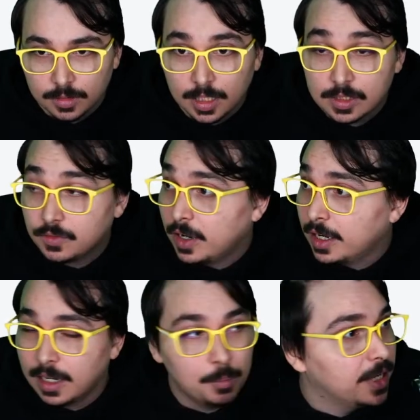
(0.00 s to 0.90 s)
That's
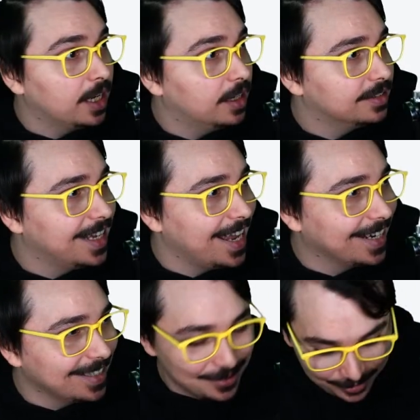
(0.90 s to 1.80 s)
fine. I'm gonna
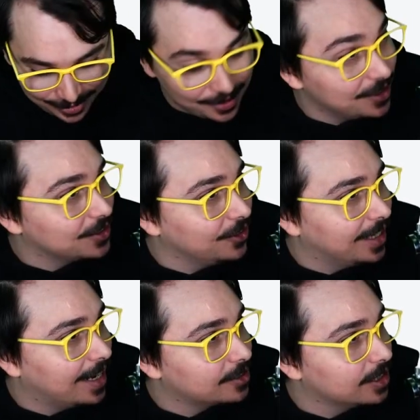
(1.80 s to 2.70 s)
take it into another
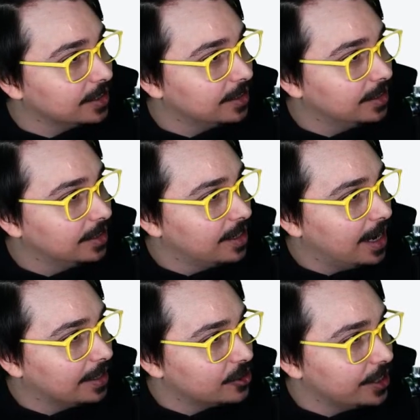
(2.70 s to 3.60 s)
screen actually
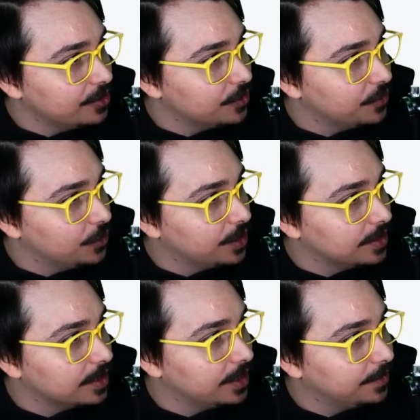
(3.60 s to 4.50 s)
and change a few
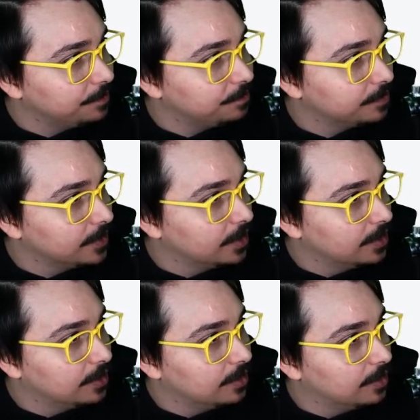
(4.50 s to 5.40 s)
things here
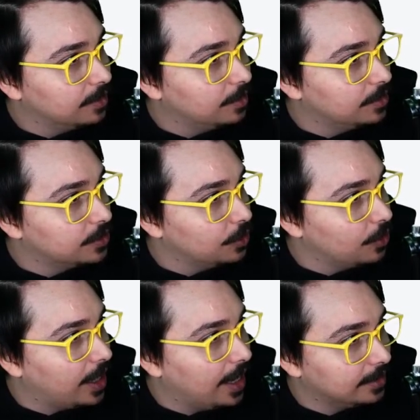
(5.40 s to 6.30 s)

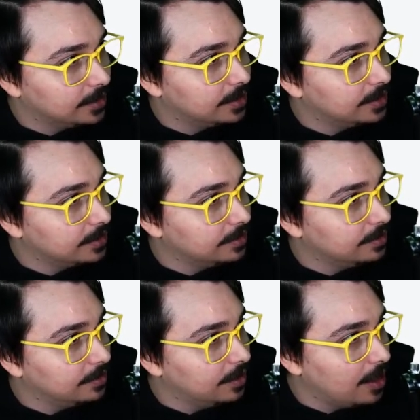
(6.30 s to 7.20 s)
so that
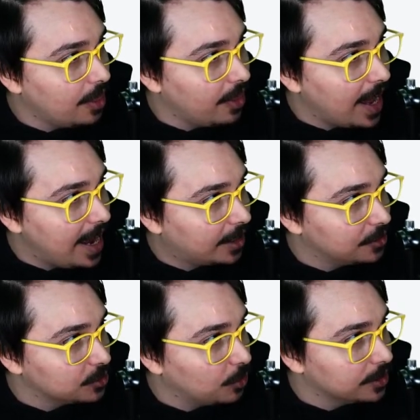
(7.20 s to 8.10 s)
the
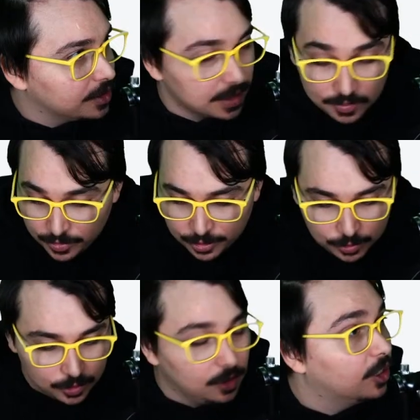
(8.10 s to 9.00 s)
hackers watching this
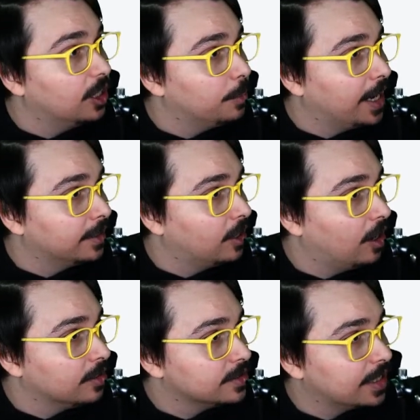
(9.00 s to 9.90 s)
video don't come and
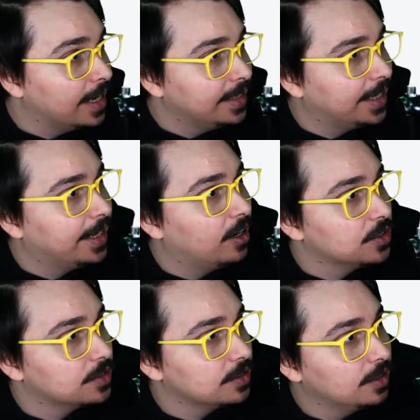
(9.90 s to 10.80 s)
cause any
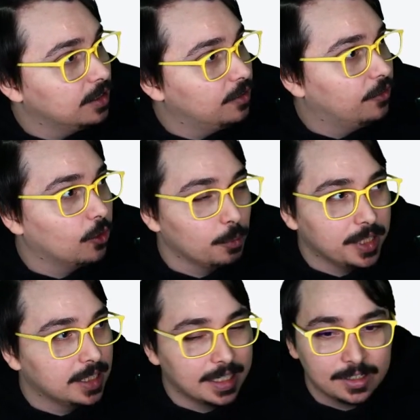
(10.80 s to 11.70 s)
chaos for
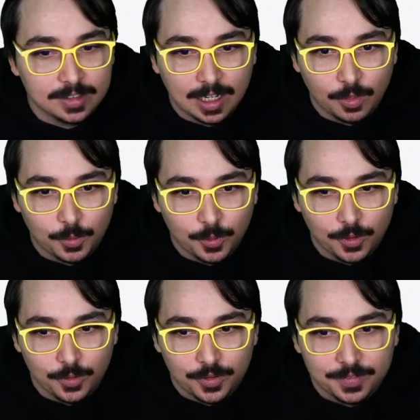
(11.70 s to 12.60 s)
me later down the
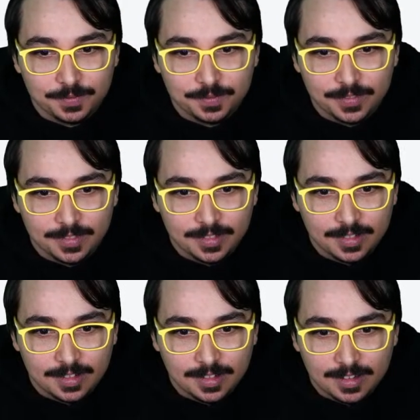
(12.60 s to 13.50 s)
road.
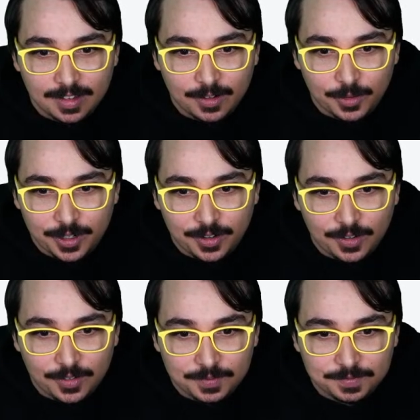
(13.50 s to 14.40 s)
There we
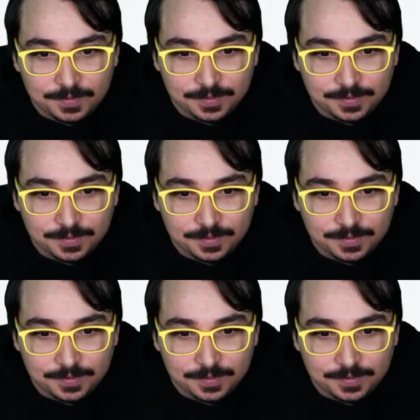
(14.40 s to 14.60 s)
go.